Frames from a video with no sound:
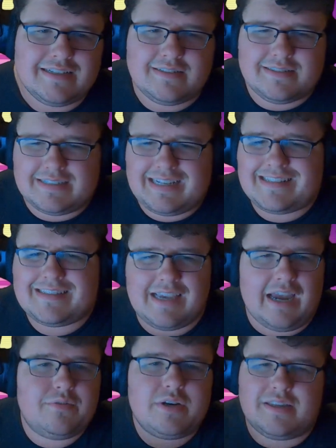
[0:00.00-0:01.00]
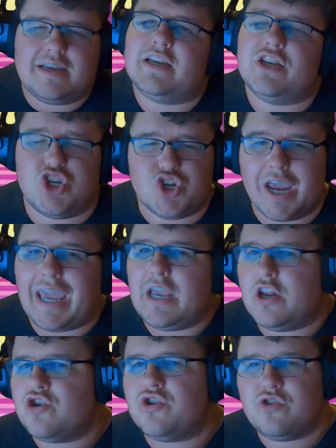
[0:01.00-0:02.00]
Since everything has
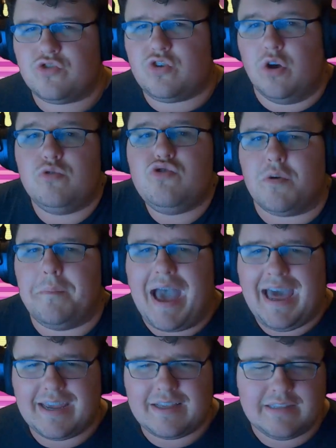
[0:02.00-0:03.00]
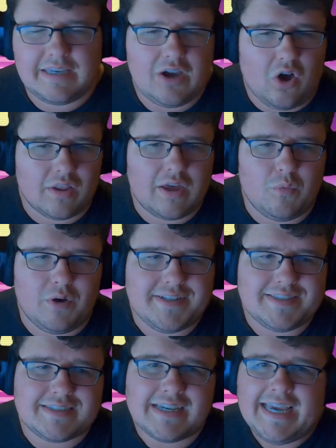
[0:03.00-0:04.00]
changed so dramatically all at
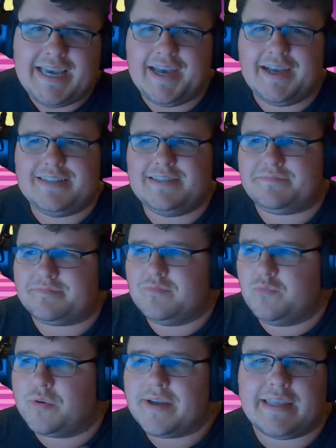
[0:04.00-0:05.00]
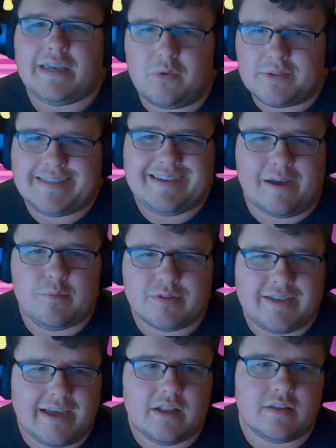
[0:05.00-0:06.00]
once, really only time will
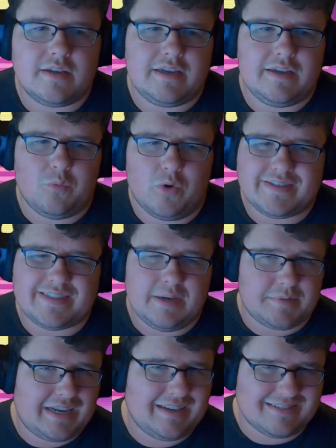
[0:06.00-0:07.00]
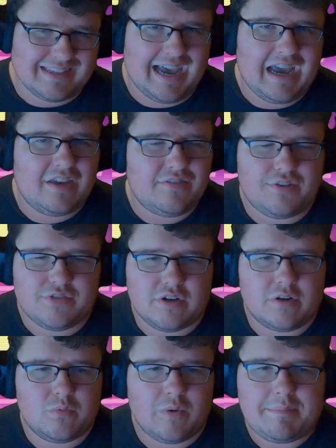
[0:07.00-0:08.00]
tell once the update is live if
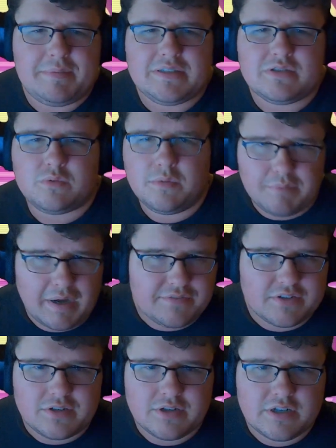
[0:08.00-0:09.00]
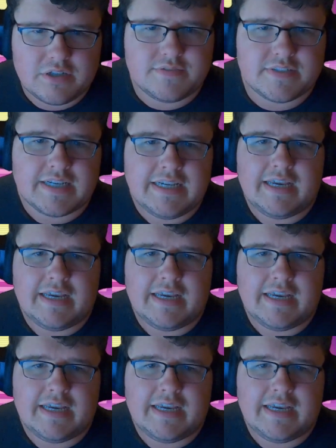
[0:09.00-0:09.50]
certain weapons were buffed or nerfed.